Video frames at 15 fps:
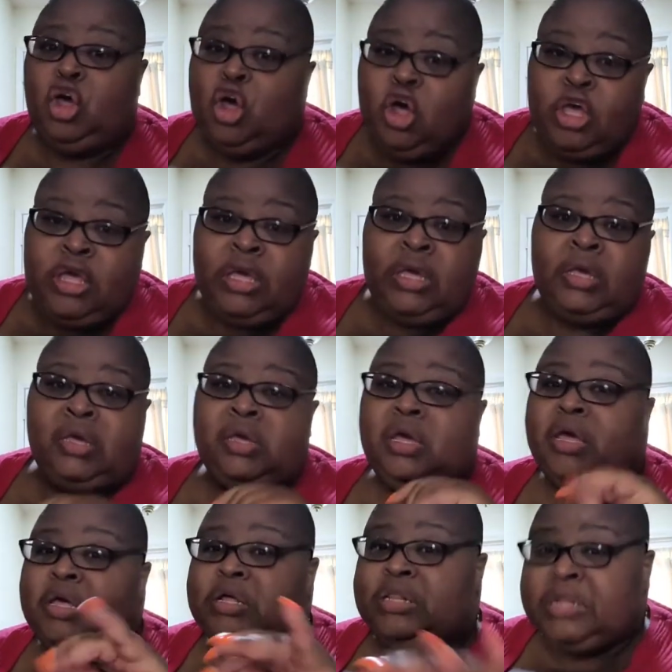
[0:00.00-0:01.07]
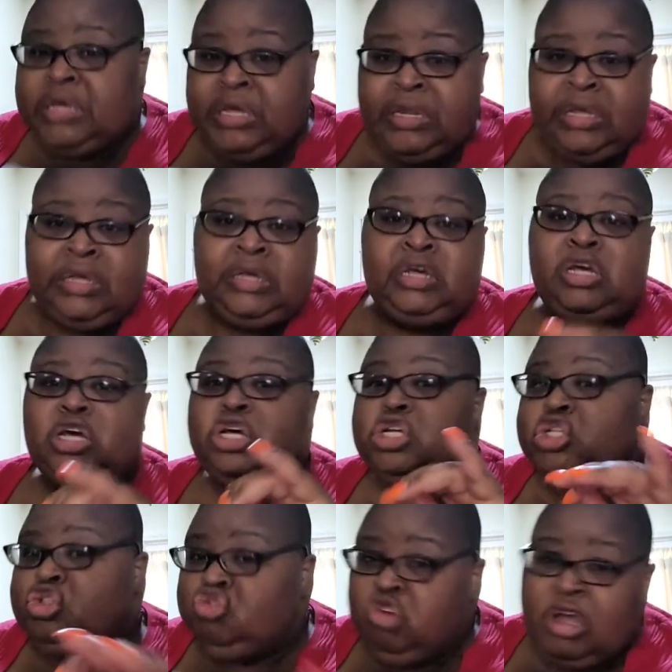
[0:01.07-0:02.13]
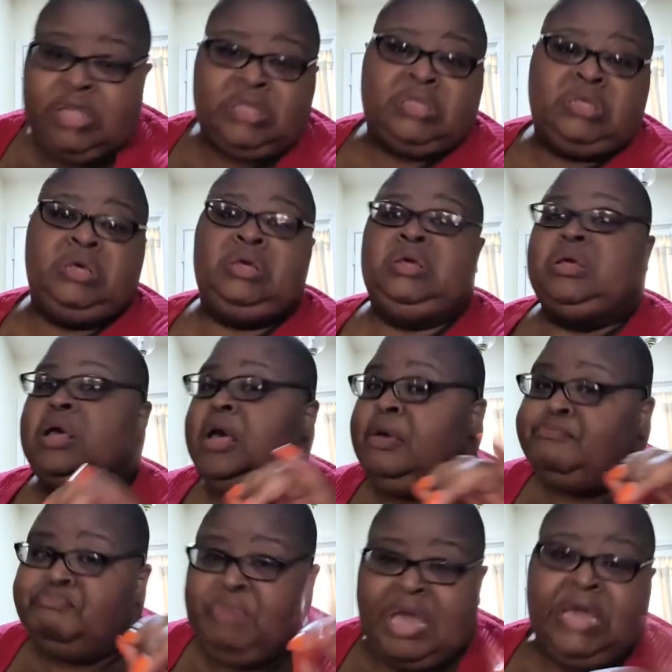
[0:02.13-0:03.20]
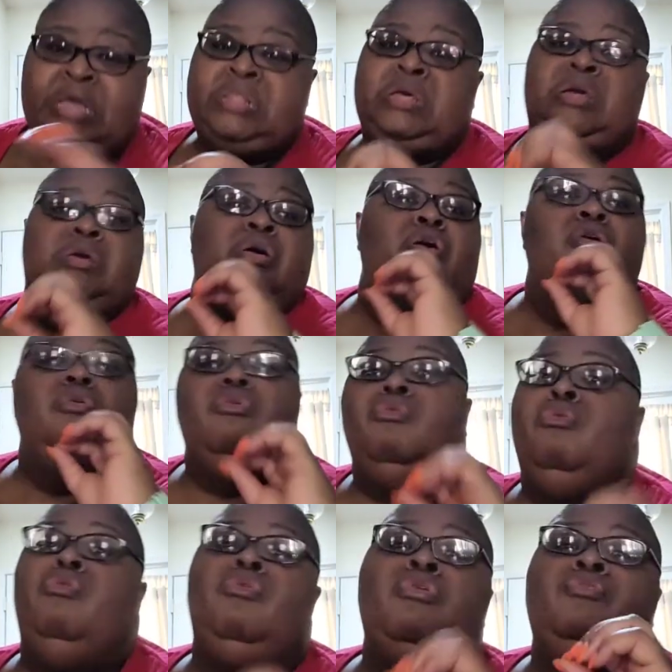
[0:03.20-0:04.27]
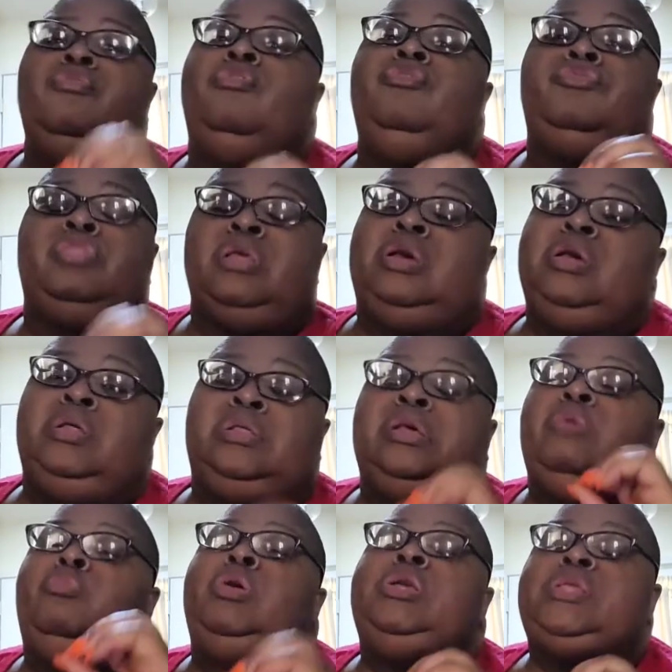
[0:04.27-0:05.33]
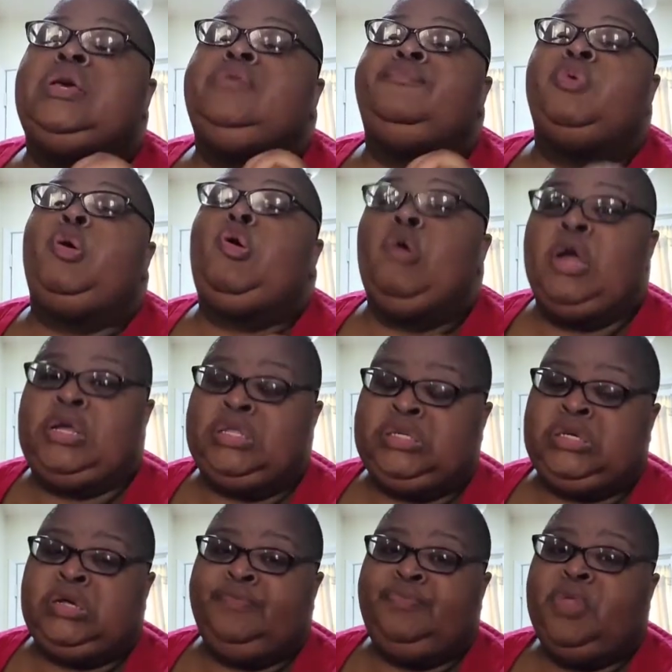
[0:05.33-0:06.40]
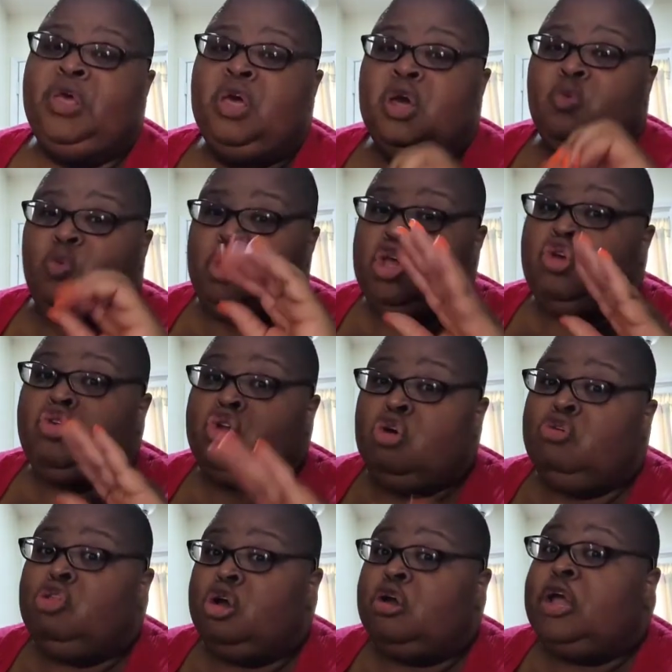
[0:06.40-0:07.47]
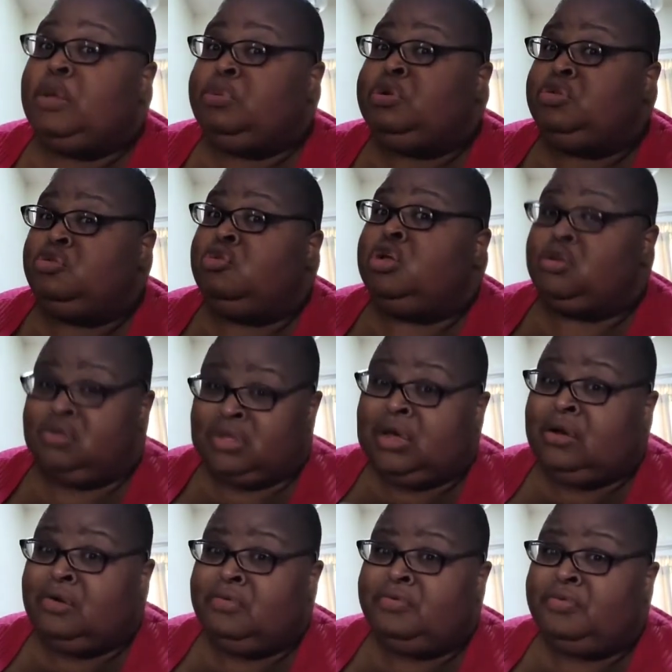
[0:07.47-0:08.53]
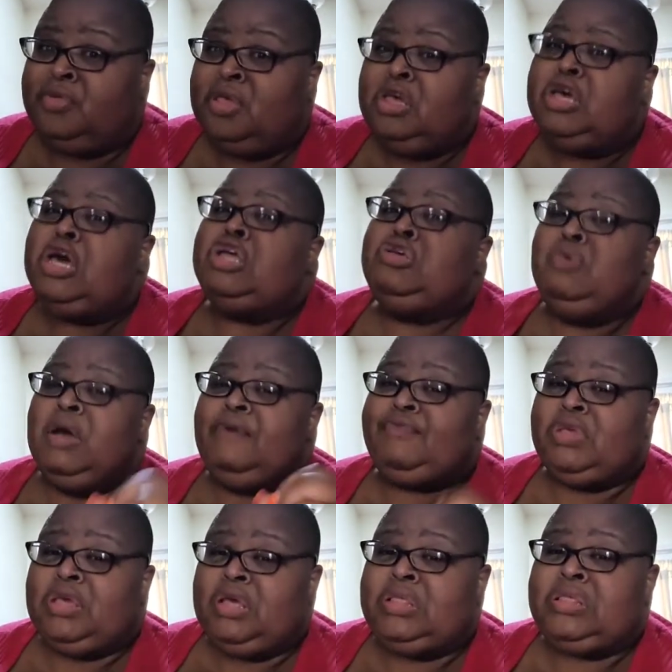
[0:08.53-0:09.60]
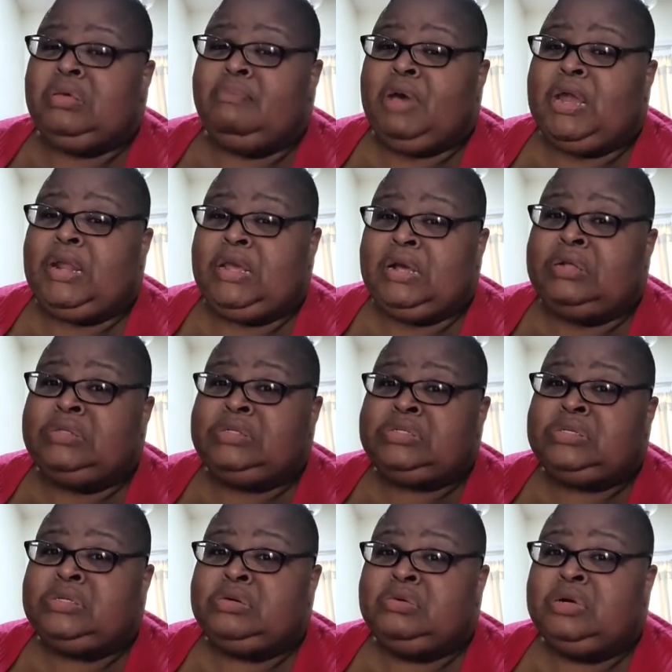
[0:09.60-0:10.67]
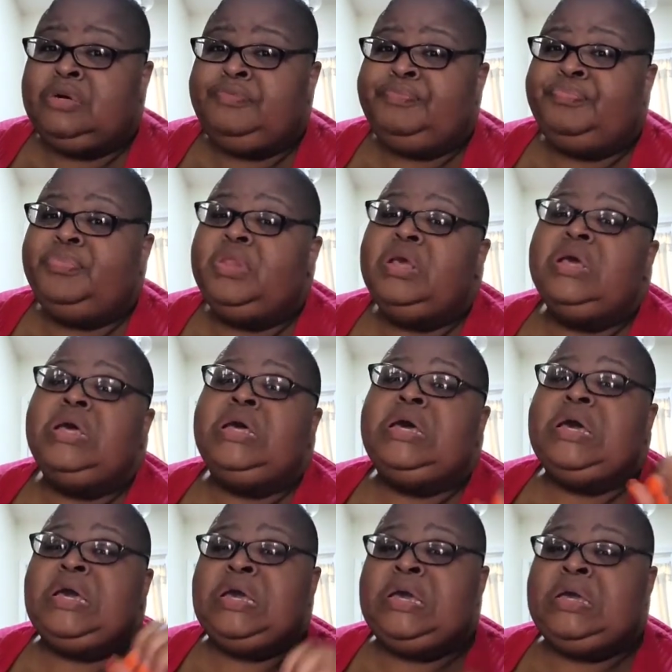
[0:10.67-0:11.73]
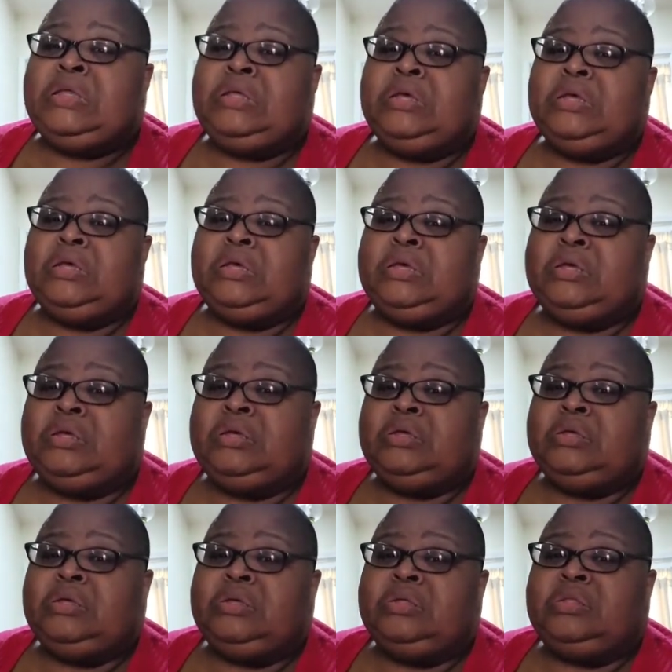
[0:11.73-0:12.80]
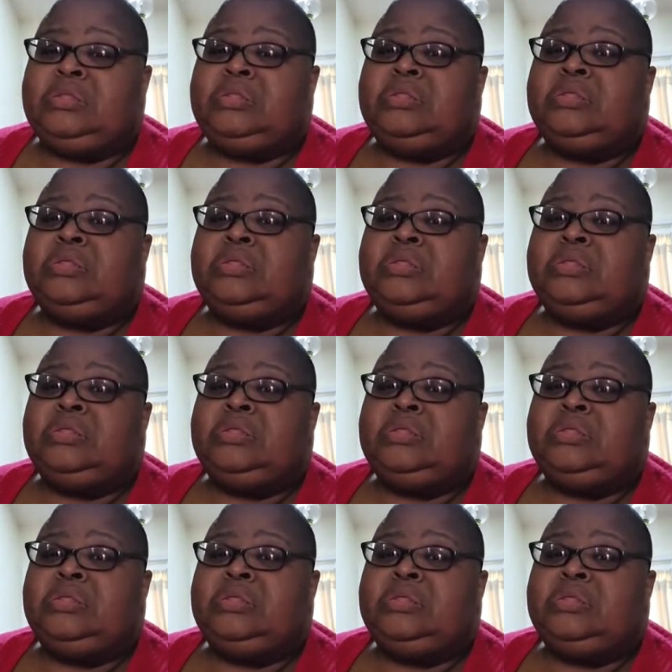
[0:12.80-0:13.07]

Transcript: Cooking, cleaning, dressing, bathing, all those things that we take for granted. When you're no longer able to do it yourself and you have to get somebody else to do it, it is